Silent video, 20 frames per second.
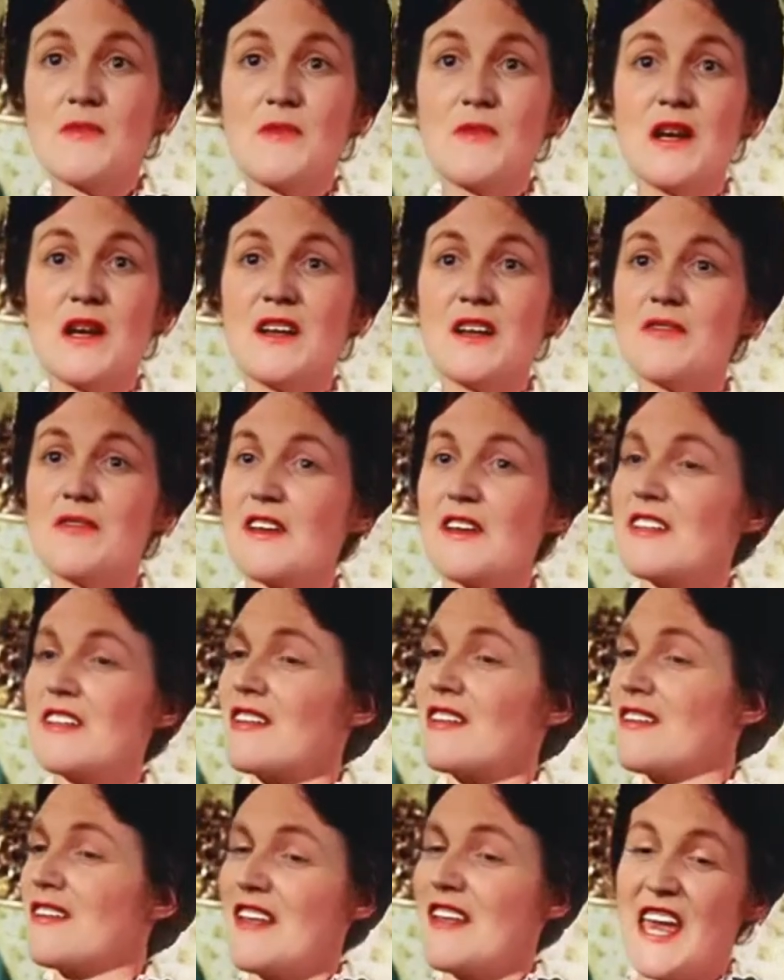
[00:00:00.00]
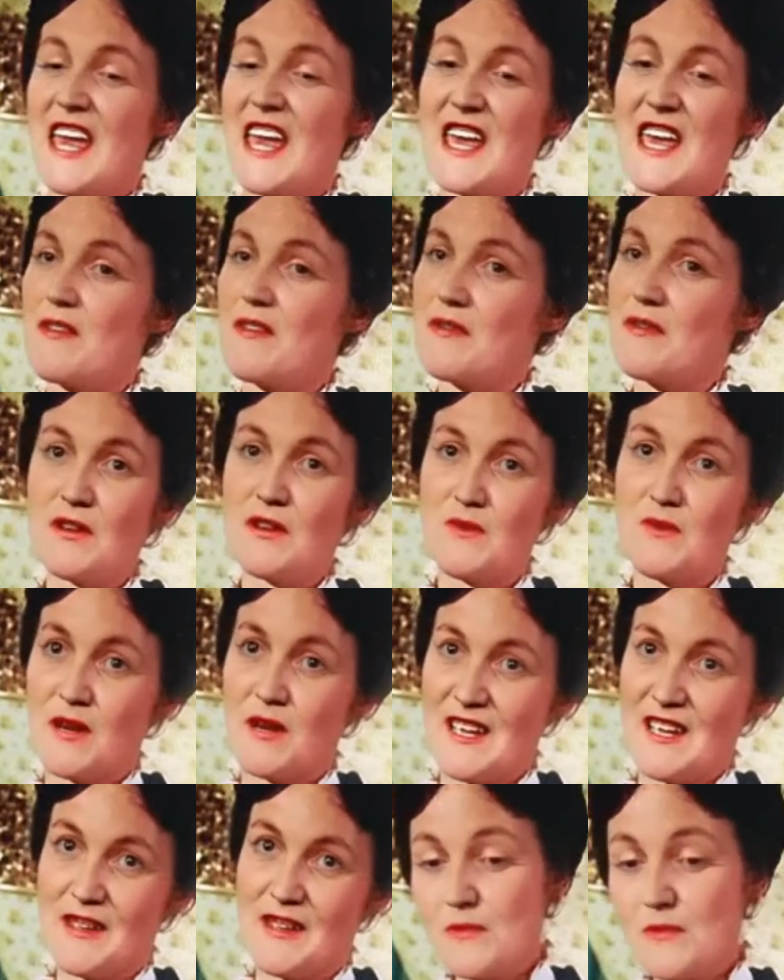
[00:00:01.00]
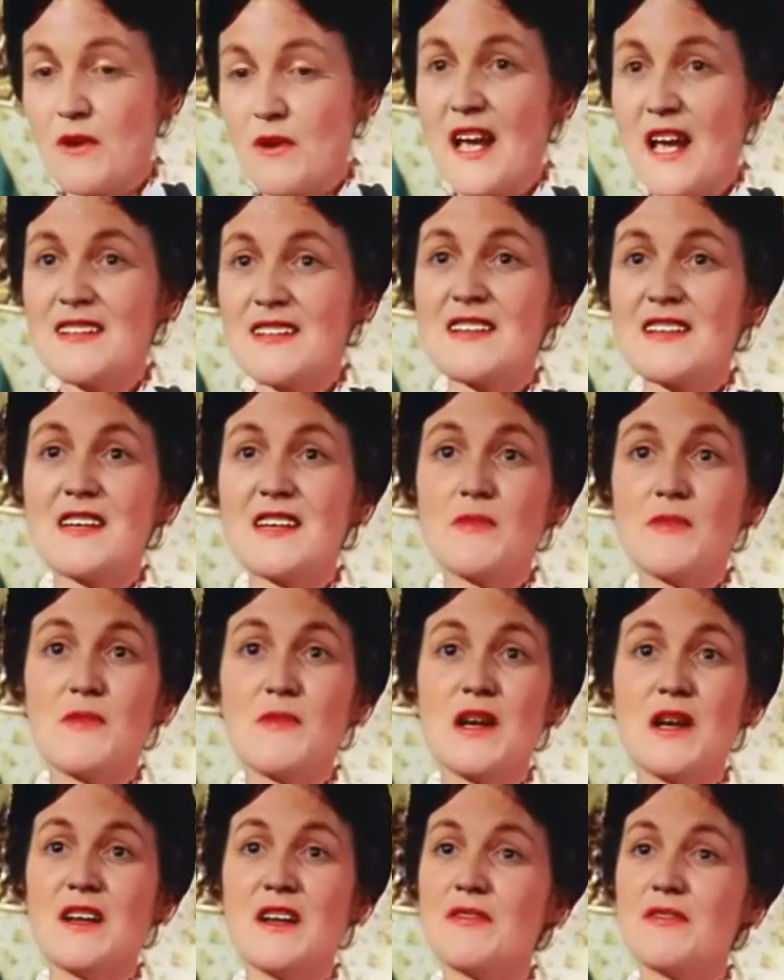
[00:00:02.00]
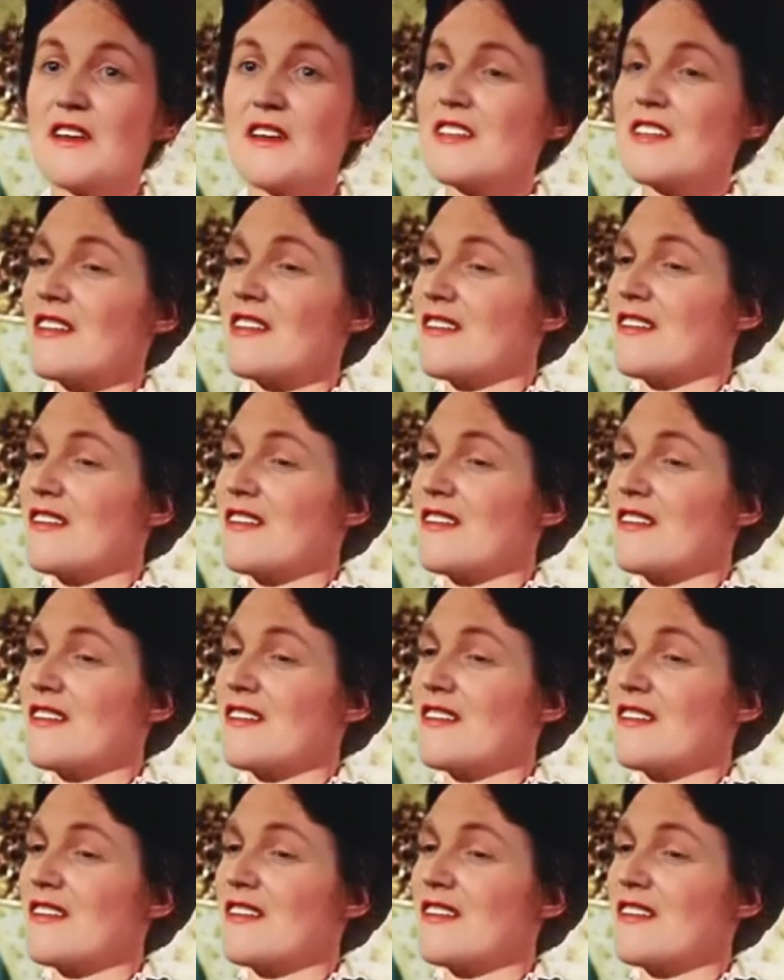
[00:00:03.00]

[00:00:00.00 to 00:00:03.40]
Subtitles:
practically perfect in every way,